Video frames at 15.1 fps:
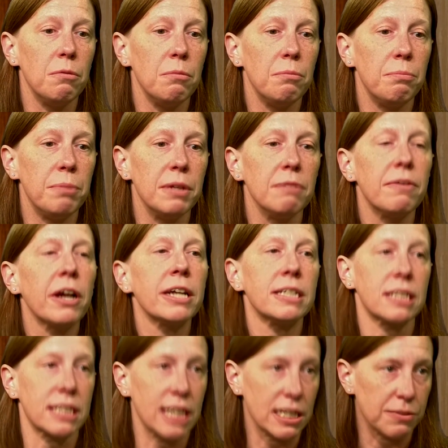been very
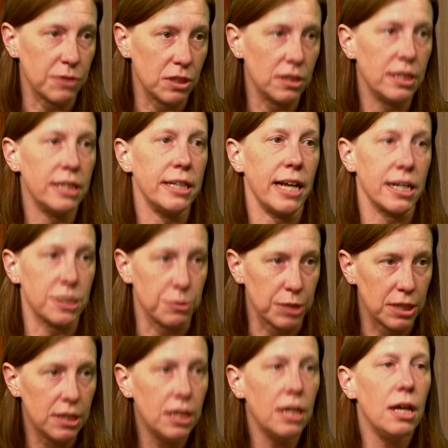successful in
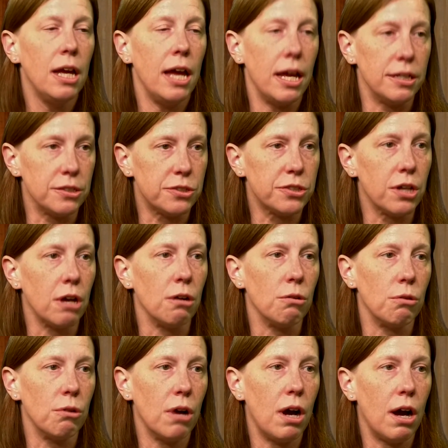Nashua. Mm -hmm. And so
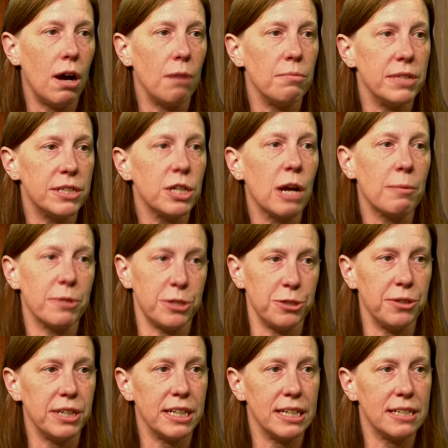um, it's an
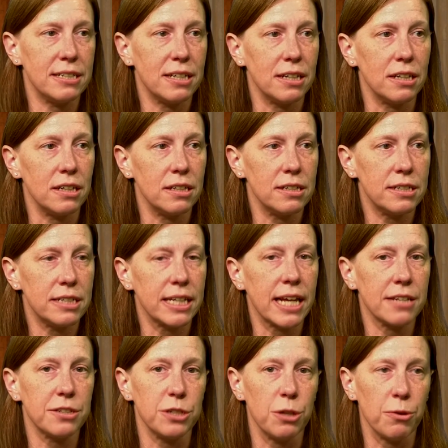opportunity to, to
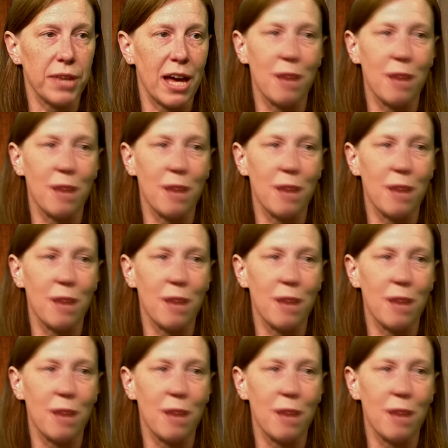get to know them.